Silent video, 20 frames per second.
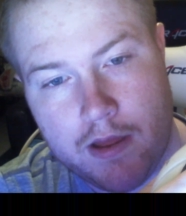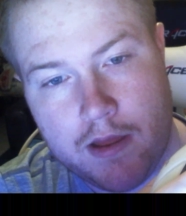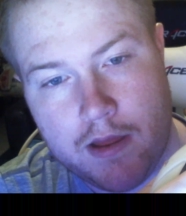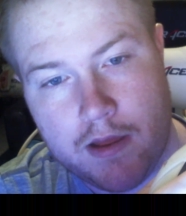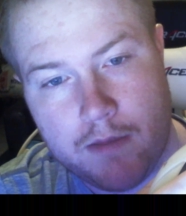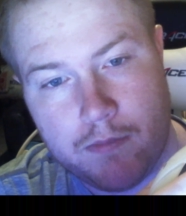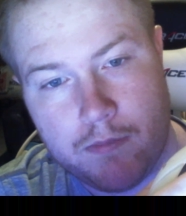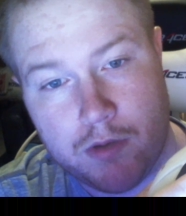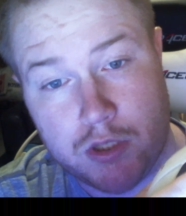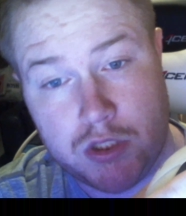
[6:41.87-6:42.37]

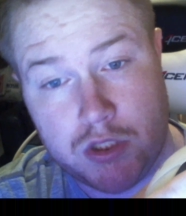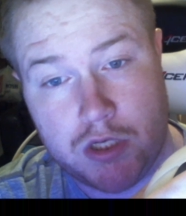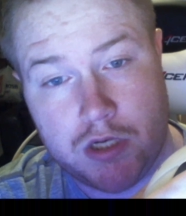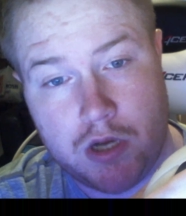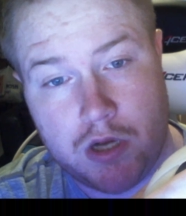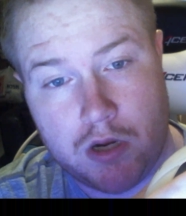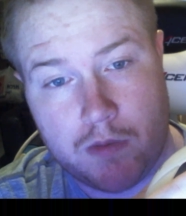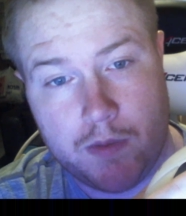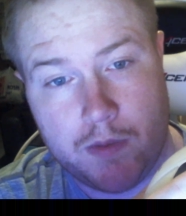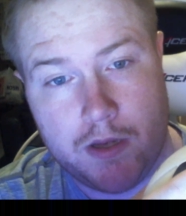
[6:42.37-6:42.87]
push to
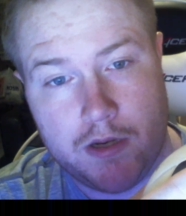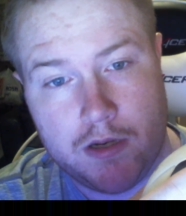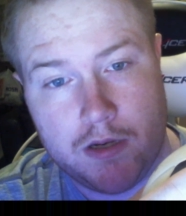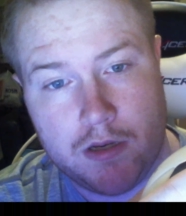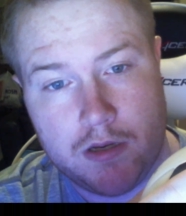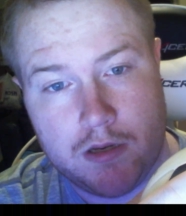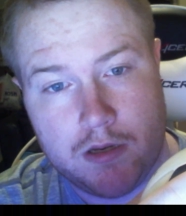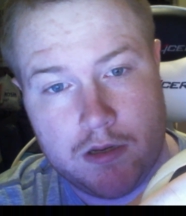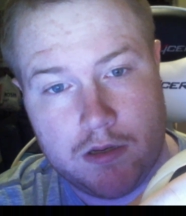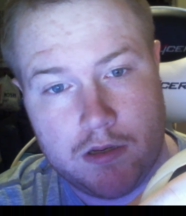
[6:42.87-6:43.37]
talk button,
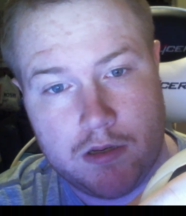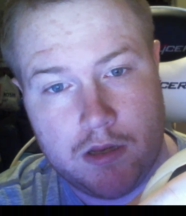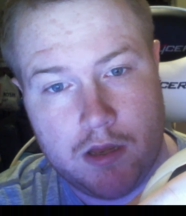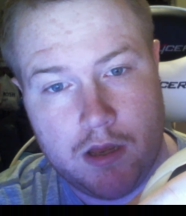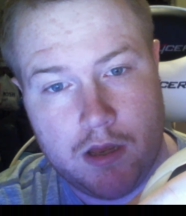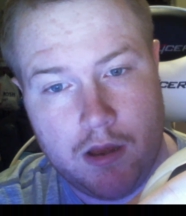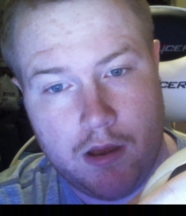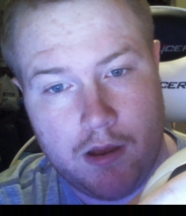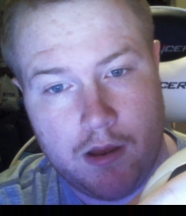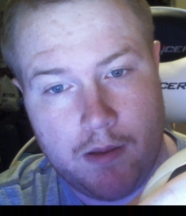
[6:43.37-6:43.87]

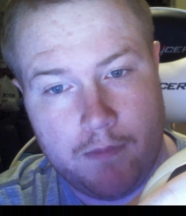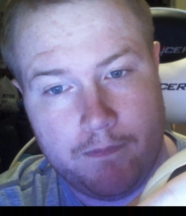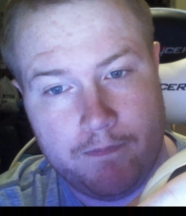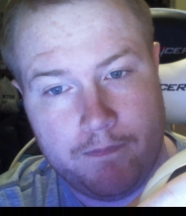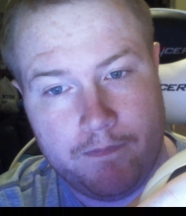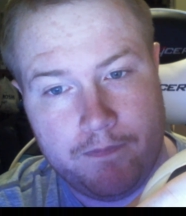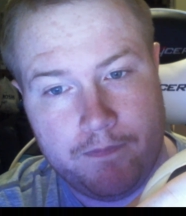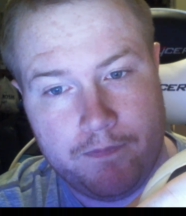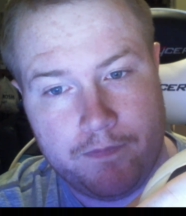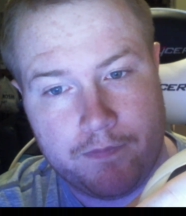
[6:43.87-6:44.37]

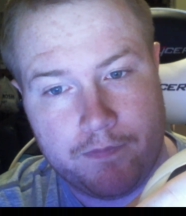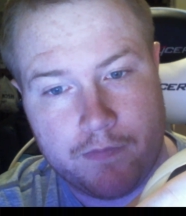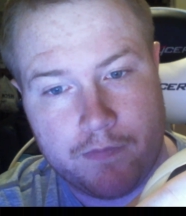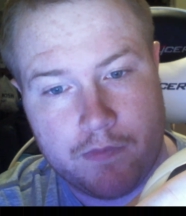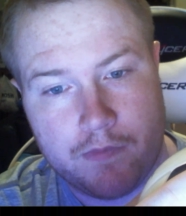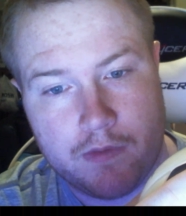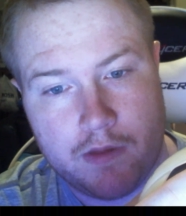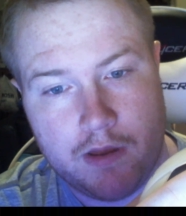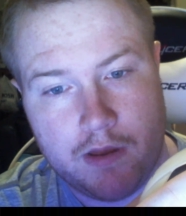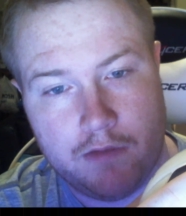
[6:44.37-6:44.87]

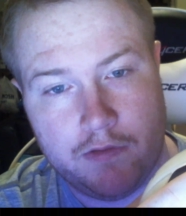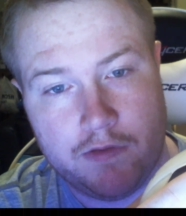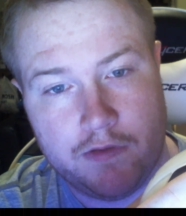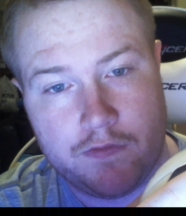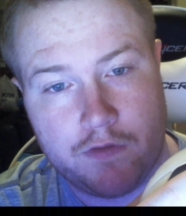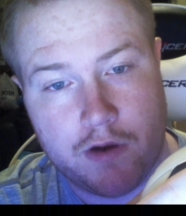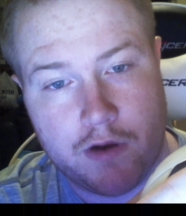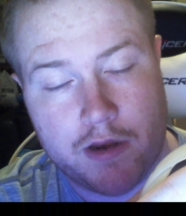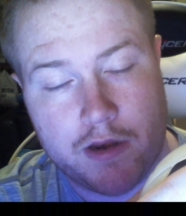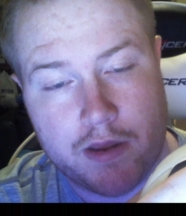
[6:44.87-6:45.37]
at least
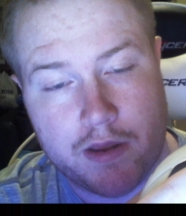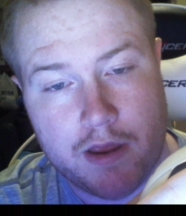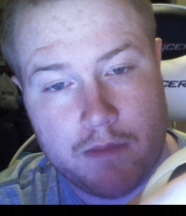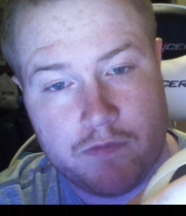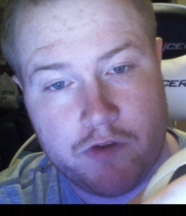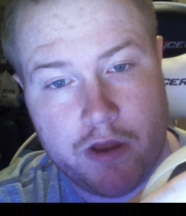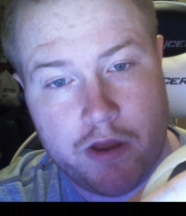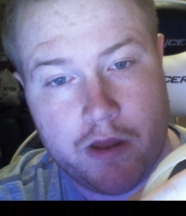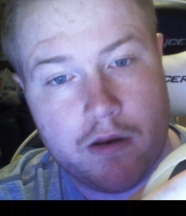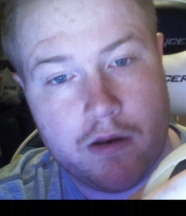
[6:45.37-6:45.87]
for in-game
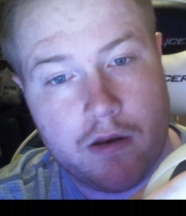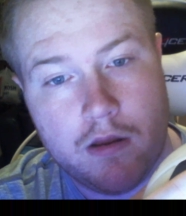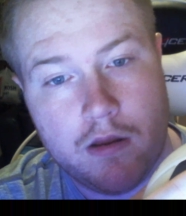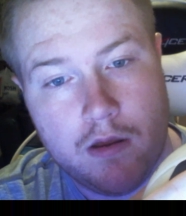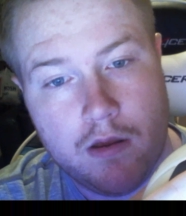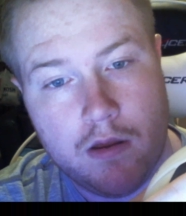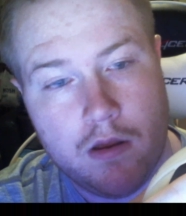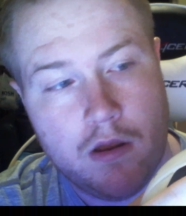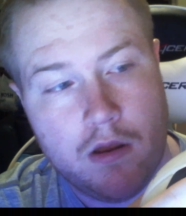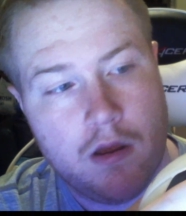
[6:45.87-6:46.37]
chat.
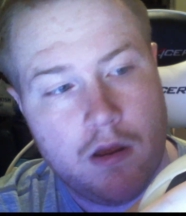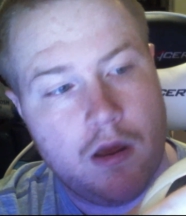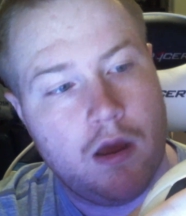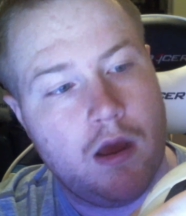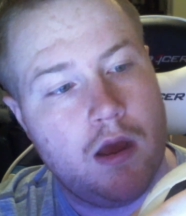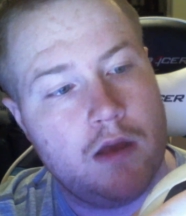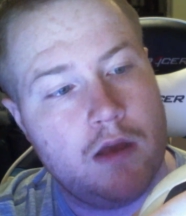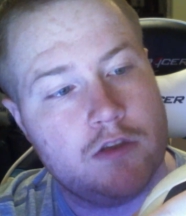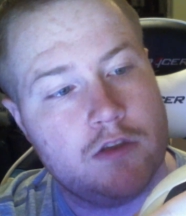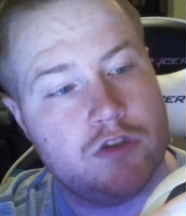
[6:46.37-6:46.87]

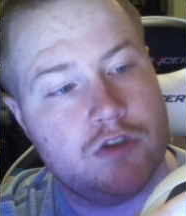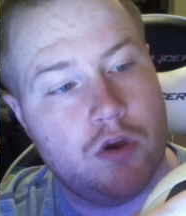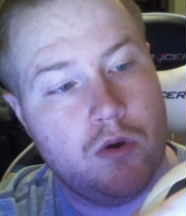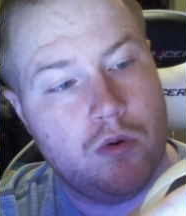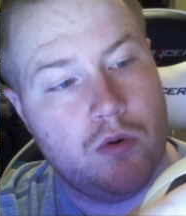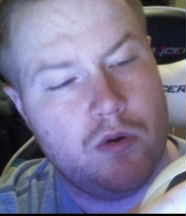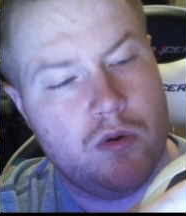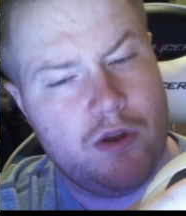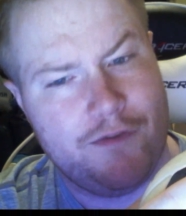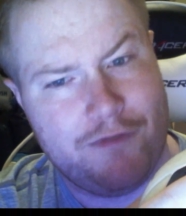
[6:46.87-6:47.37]

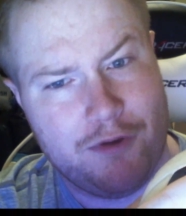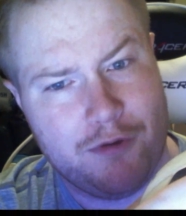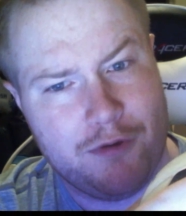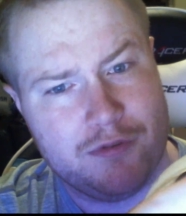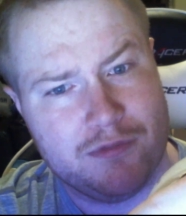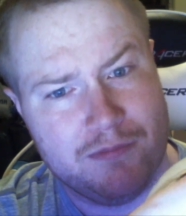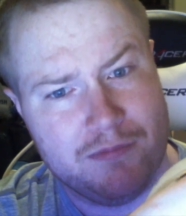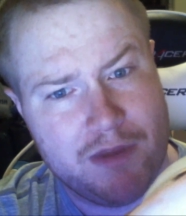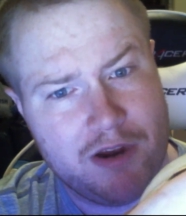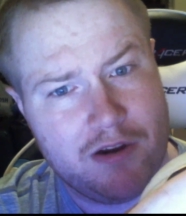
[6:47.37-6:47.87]
So if those
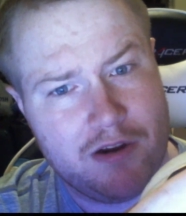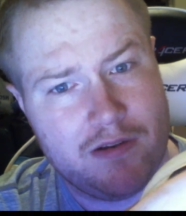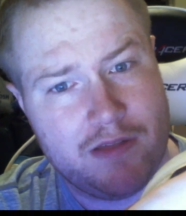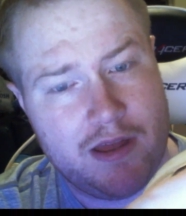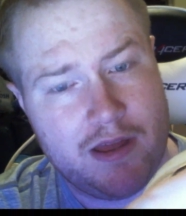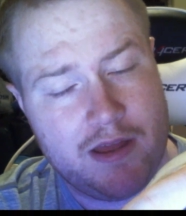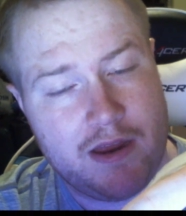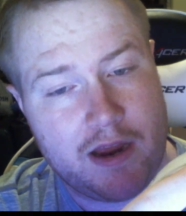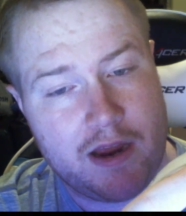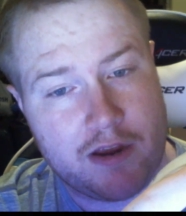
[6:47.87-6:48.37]
mirror
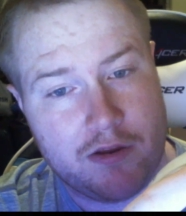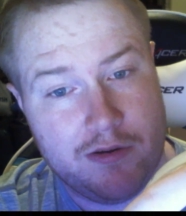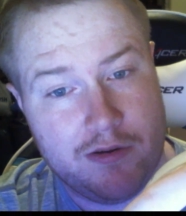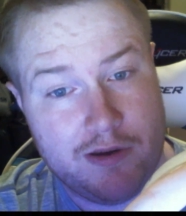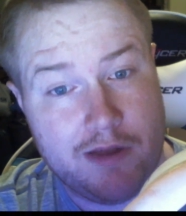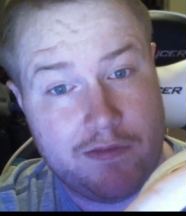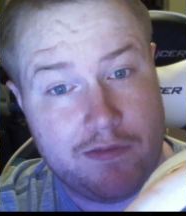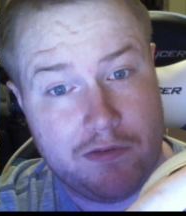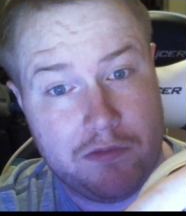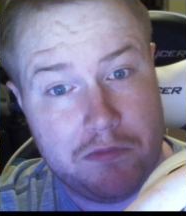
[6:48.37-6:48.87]
that, I could
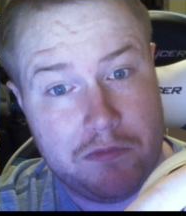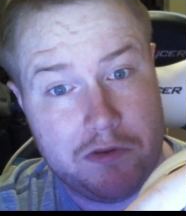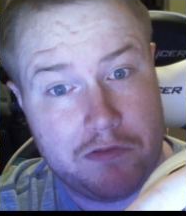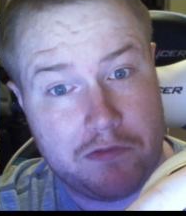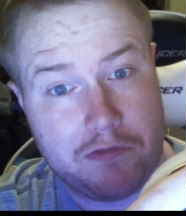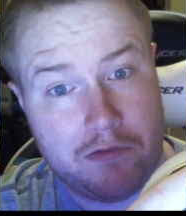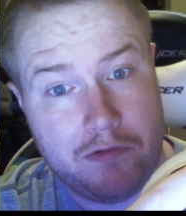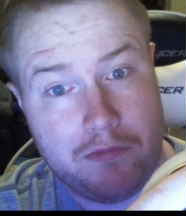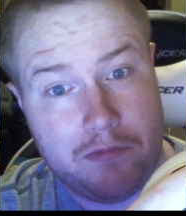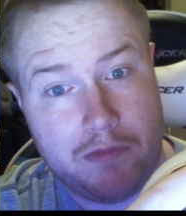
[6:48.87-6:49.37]
definitely be
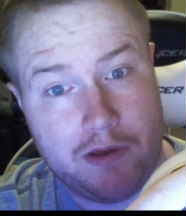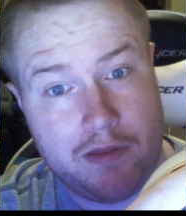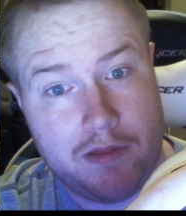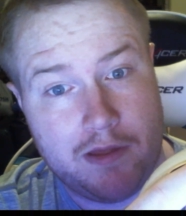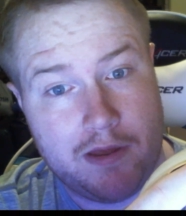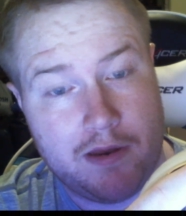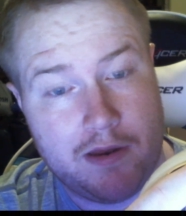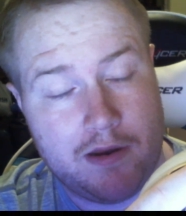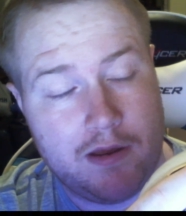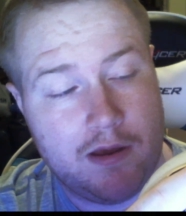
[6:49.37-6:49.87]
screwed by
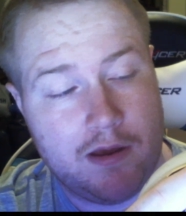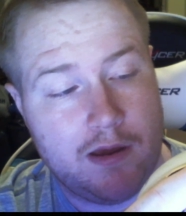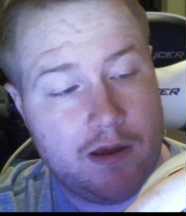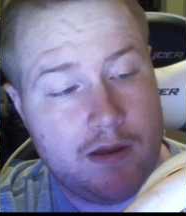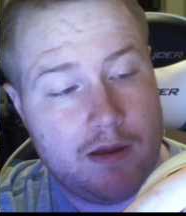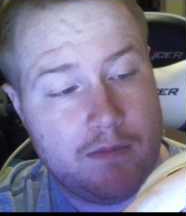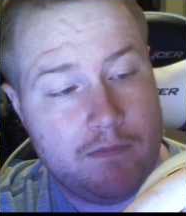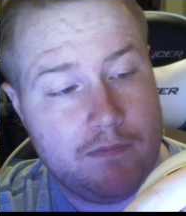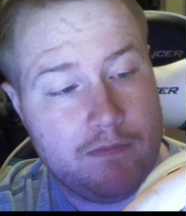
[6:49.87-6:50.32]
that.